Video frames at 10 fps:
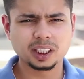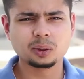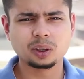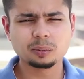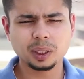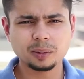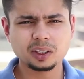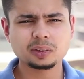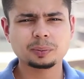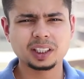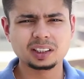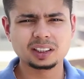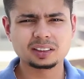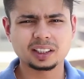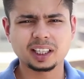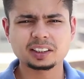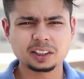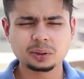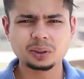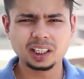and non-payment of penalties arising
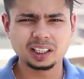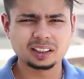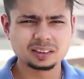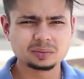due to delay.